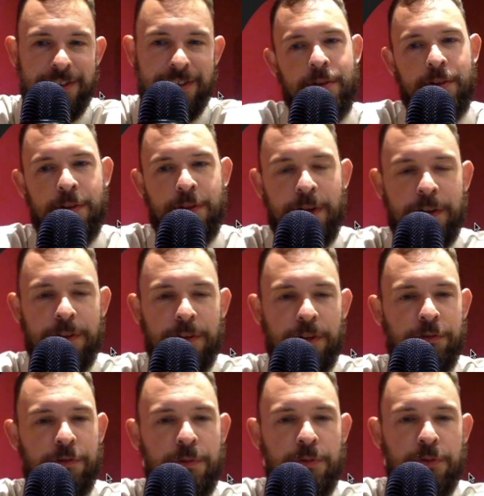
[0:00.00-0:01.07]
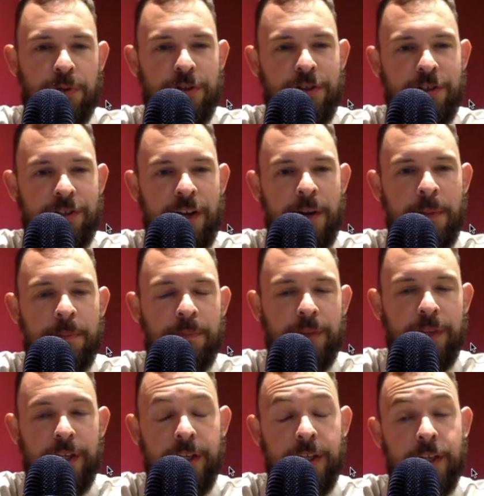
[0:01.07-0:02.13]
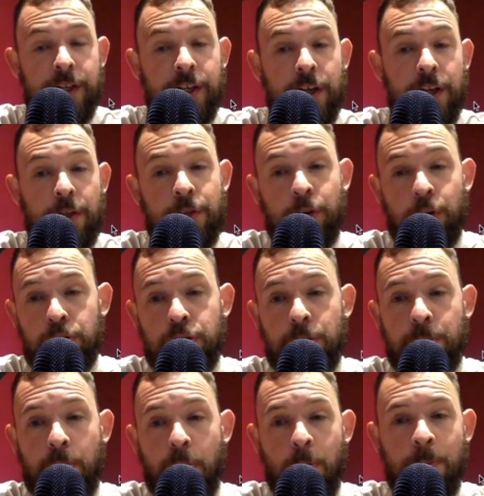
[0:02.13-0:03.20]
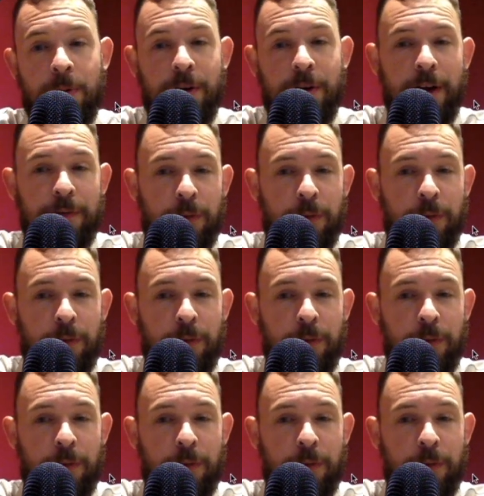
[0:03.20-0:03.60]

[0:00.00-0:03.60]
They think that crypto is a scam. They go to the pub every